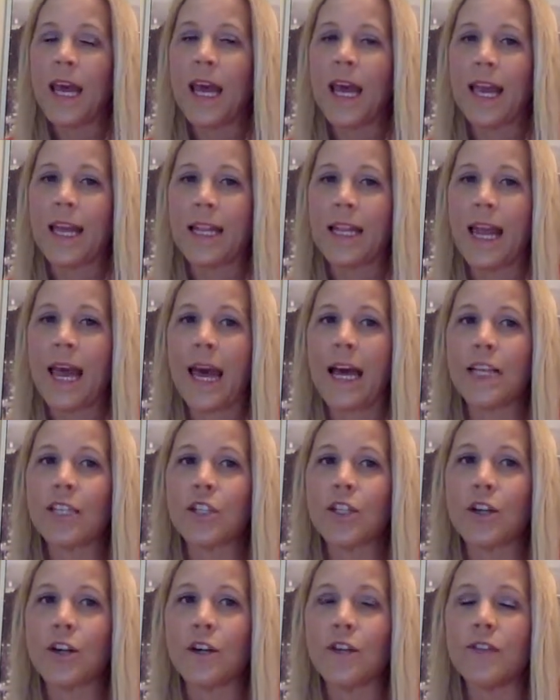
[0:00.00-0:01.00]
and
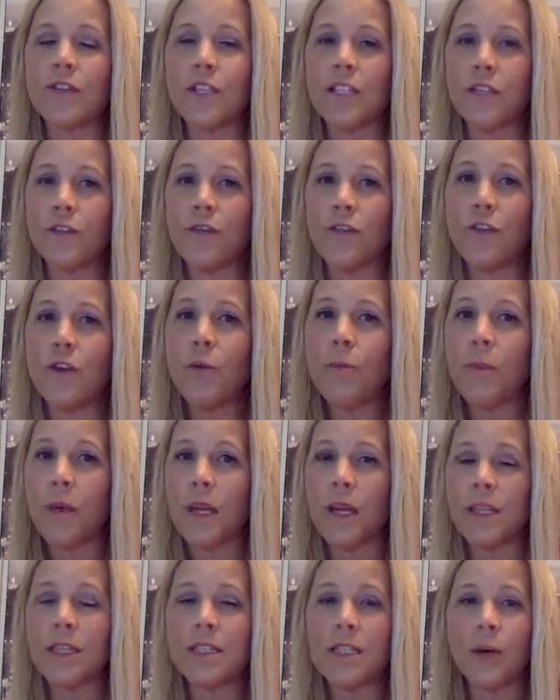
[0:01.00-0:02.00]
ask her if she has a few
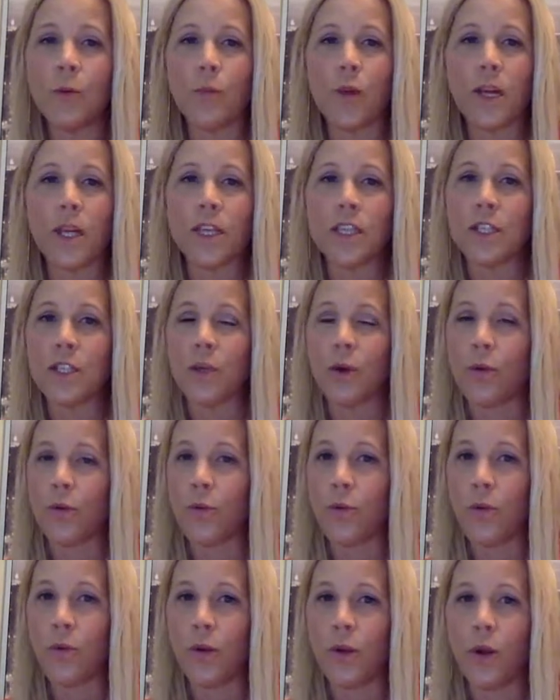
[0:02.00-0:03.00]
minutes that we can just go
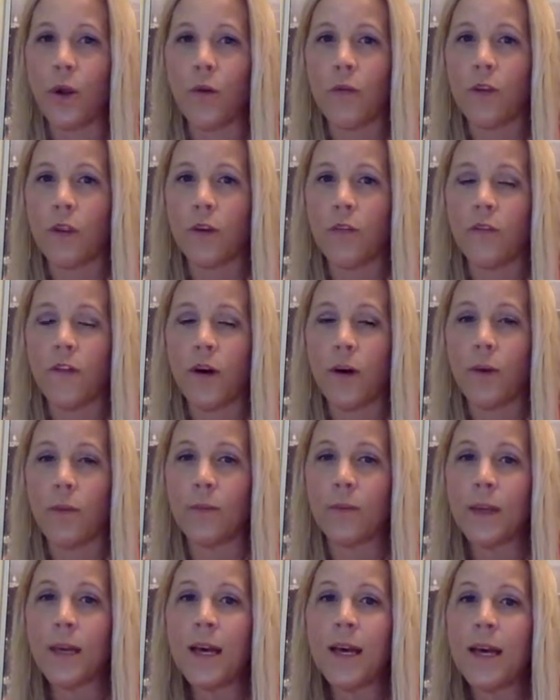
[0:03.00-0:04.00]
through it over the phone.
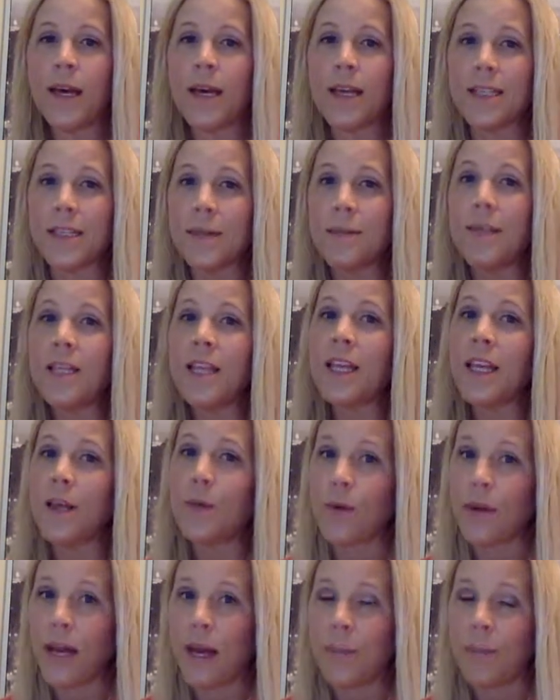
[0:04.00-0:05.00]
Because let me tell you
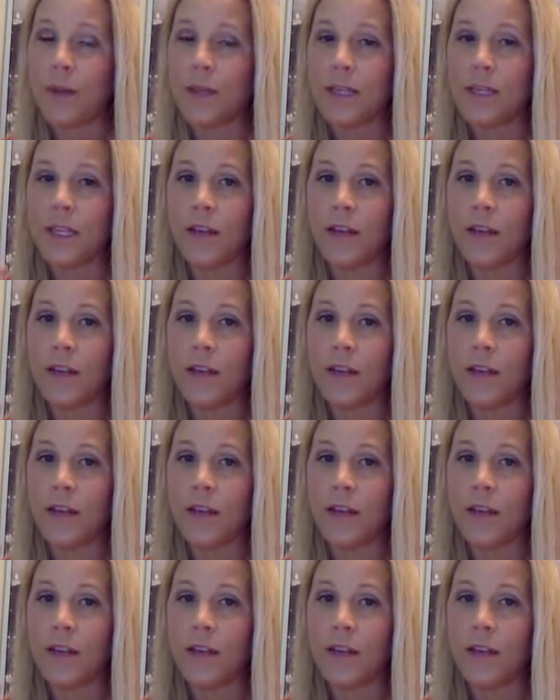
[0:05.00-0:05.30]
what happens.